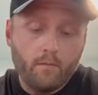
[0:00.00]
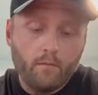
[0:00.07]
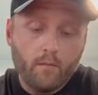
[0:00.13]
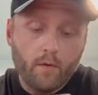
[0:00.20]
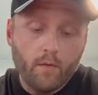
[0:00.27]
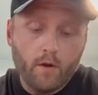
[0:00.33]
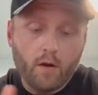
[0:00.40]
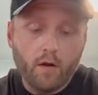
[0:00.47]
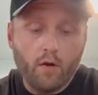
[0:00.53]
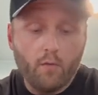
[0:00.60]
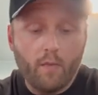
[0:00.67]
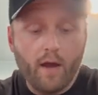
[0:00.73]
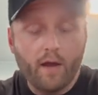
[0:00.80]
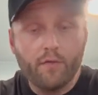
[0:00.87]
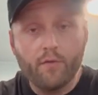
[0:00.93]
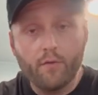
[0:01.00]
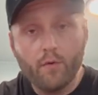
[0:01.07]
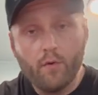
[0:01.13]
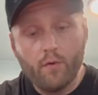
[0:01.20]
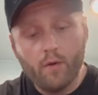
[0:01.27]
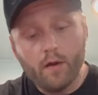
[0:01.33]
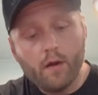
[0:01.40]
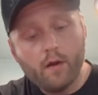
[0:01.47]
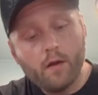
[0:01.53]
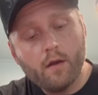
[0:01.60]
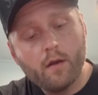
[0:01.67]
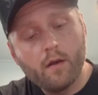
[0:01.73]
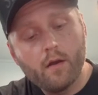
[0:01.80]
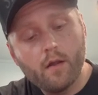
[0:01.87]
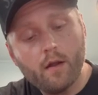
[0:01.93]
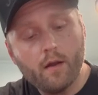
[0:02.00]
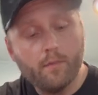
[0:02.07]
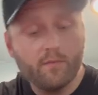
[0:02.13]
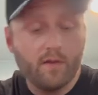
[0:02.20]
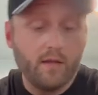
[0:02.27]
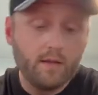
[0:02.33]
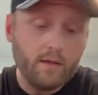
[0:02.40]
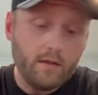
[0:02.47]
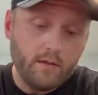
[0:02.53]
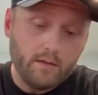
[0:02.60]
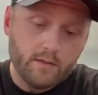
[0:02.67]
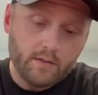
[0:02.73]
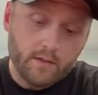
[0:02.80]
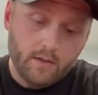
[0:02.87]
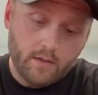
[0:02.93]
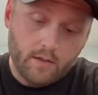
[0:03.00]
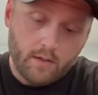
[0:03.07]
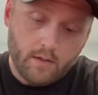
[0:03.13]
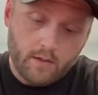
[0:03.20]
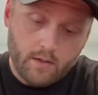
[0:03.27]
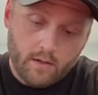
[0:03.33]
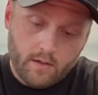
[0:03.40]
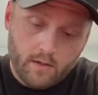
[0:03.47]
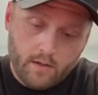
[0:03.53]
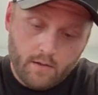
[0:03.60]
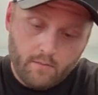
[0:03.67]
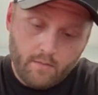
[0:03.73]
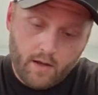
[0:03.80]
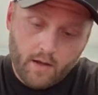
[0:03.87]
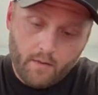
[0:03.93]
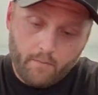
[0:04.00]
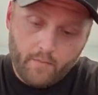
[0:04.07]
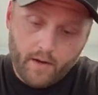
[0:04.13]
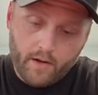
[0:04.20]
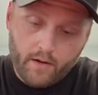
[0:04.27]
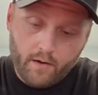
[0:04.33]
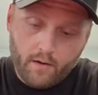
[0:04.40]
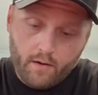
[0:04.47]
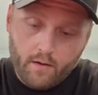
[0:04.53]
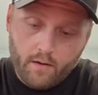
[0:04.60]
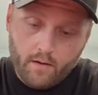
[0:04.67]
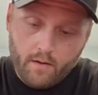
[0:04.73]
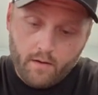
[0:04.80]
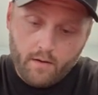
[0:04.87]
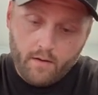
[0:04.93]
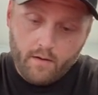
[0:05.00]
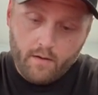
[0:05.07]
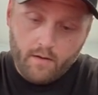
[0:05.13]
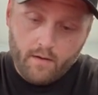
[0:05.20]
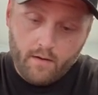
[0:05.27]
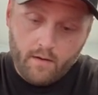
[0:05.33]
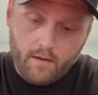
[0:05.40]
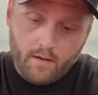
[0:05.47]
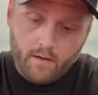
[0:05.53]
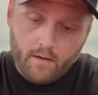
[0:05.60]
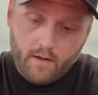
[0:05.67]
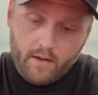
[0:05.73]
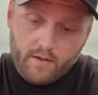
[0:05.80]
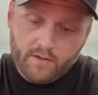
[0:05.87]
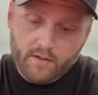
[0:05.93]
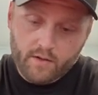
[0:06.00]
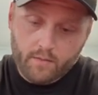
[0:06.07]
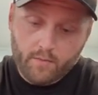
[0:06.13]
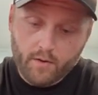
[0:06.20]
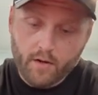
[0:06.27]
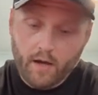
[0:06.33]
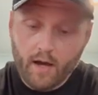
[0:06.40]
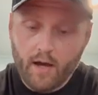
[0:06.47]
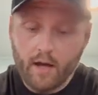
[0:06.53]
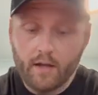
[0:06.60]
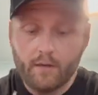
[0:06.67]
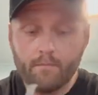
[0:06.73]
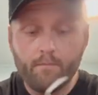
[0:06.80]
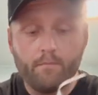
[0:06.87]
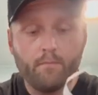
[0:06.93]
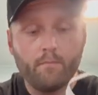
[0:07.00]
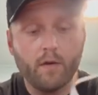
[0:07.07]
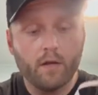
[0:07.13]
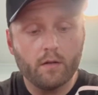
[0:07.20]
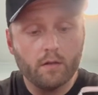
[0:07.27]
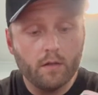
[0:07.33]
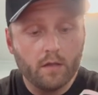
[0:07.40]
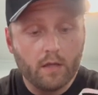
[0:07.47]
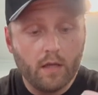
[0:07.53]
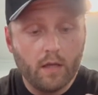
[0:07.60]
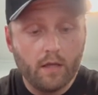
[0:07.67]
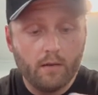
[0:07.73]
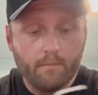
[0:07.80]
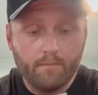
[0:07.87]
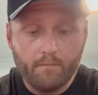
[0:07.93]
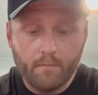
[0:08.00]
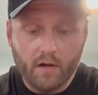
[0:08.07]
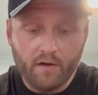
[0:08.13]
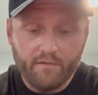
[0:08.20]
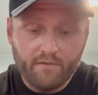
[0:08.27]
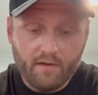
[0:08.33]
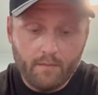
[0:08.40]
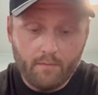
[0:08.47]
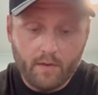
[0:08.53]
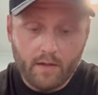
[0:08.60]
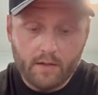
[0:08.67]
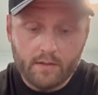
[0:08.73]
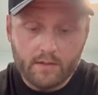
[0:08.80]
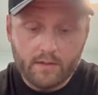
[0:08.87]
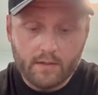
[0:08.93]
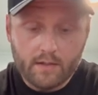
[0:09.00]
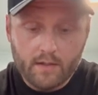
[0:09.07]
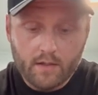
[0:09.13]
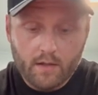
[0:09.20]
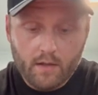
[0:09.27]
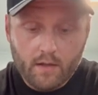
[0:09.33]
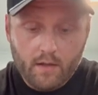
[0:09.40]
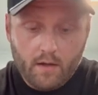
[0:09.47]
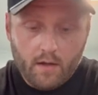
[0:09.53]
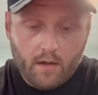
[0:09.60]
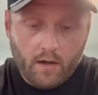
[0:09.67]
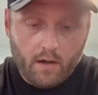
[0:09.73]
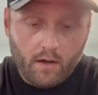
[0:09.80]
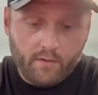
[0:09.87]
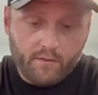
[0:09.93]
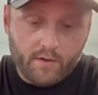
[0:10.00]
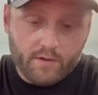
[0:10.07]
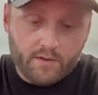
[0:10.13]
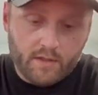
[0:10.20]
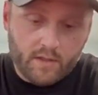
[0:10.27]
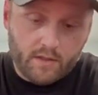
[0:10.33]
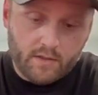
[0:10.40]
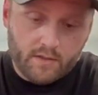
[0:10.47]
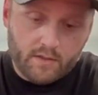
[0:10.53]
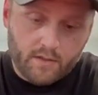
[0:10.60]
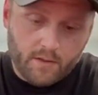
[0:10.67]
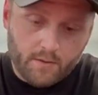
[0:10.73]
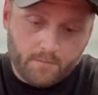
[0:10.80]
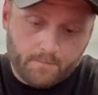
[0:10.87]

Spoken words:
we wanted to go back through and update these, make them better, easier to put on, better looking, better fitment, all of those things. So